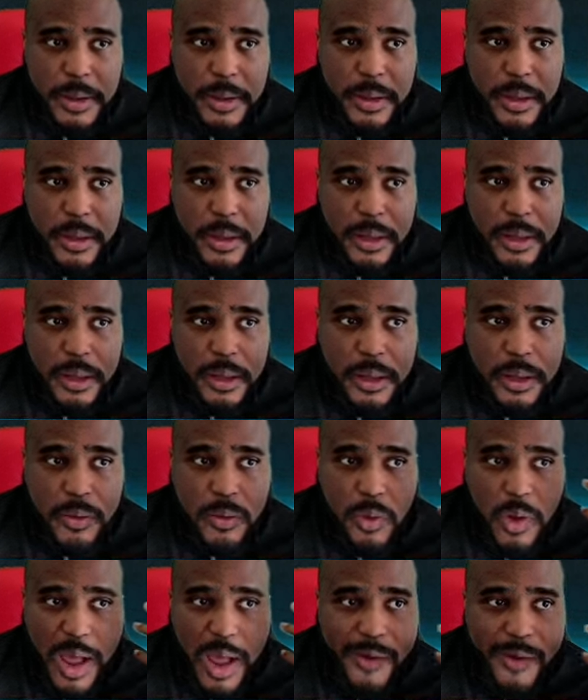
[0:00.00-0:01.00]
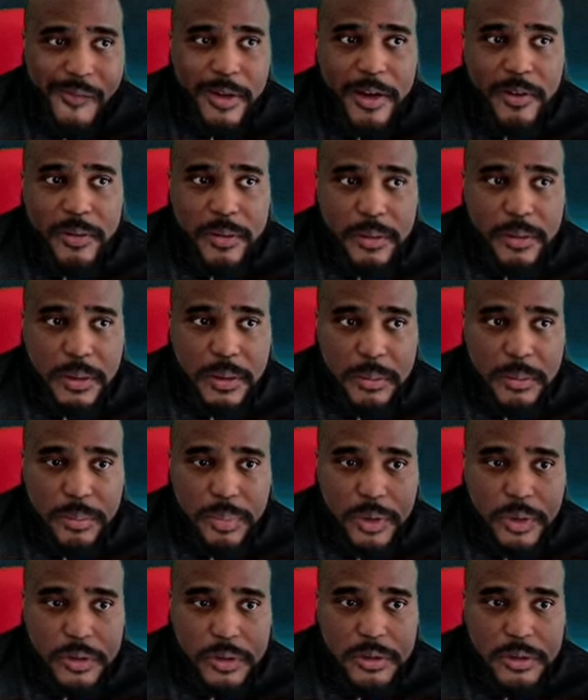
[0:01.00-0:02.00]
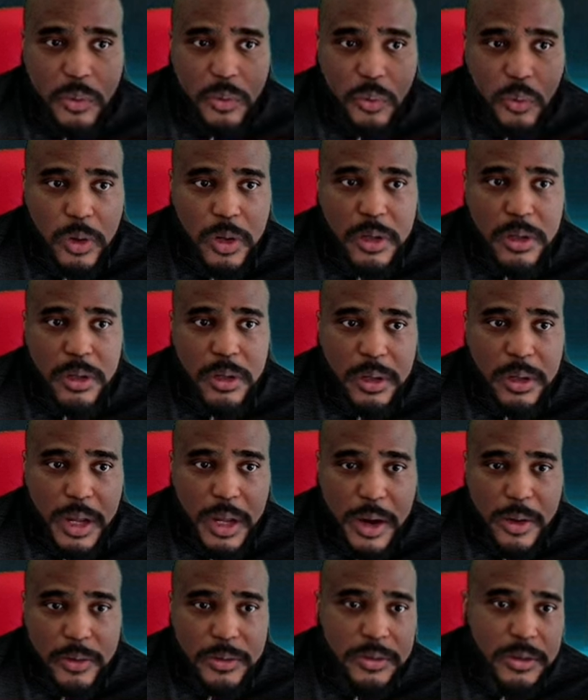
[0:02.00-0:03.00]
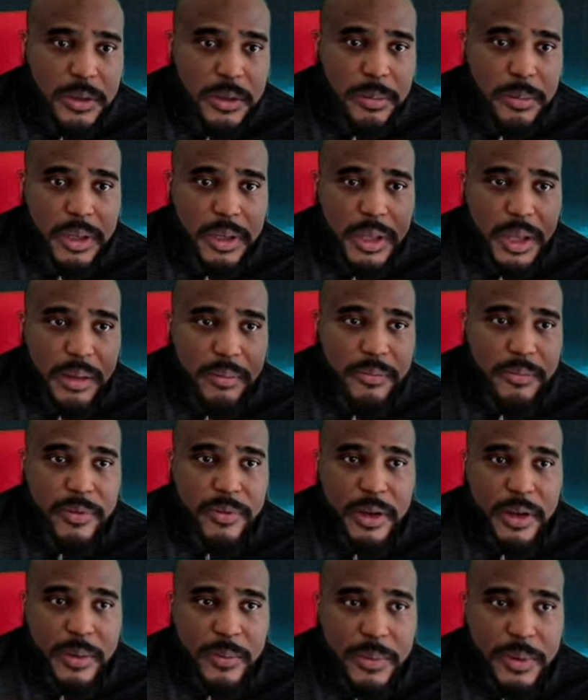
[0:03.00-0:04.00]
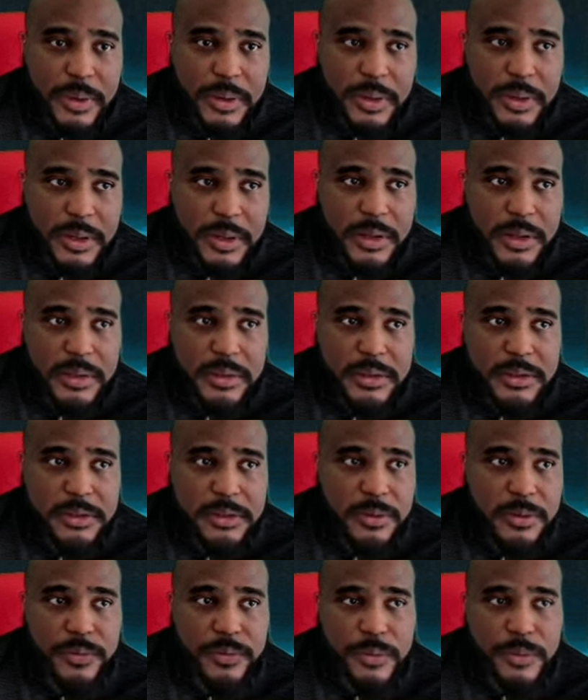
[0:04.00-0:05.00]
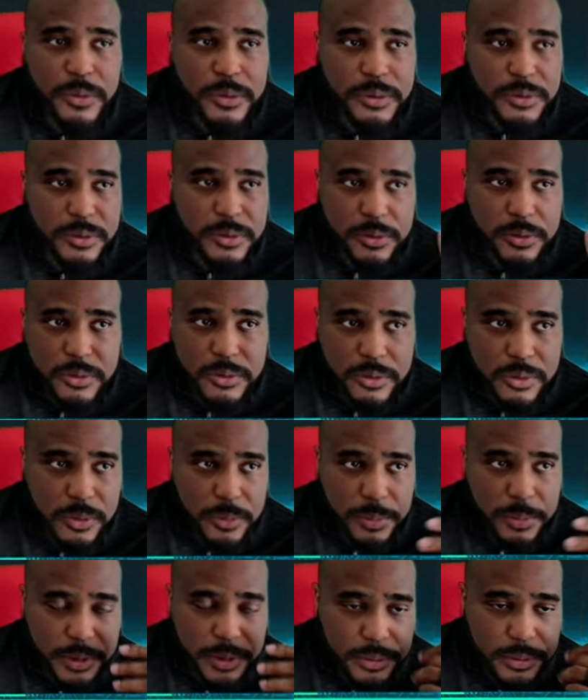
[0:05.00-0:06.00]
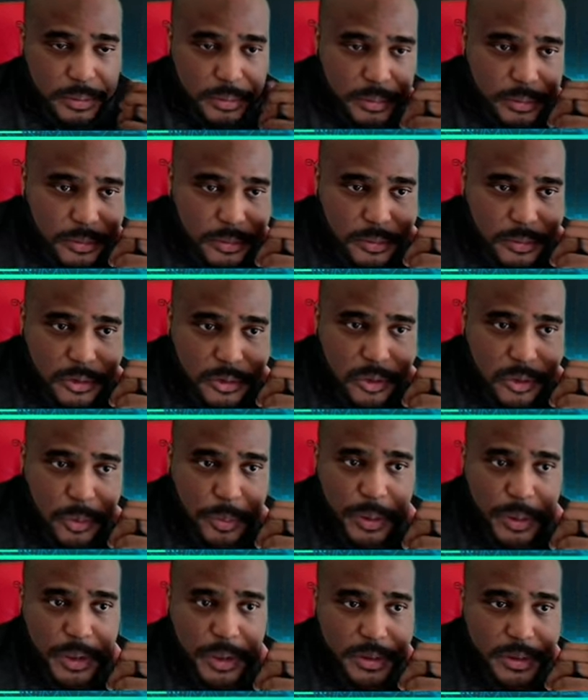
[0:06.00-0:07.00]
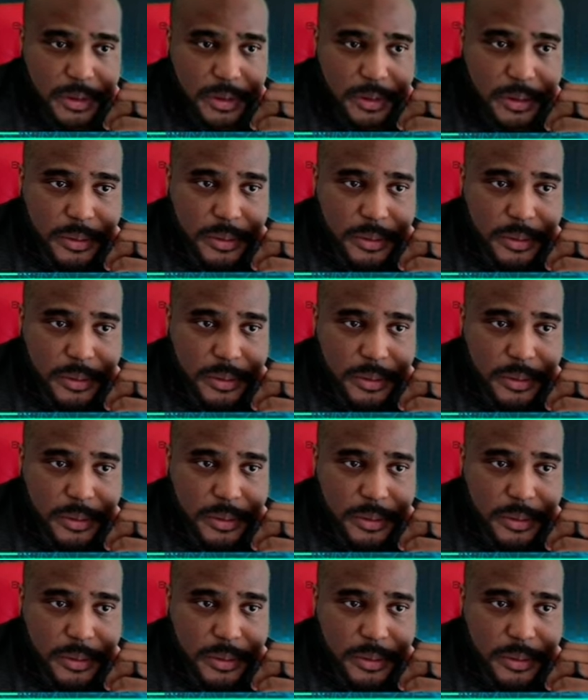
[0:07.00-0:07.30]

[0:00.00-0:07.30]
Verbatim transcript: And however the person wanted the character to be, I'm fine with. Just don't force no stupidness into it.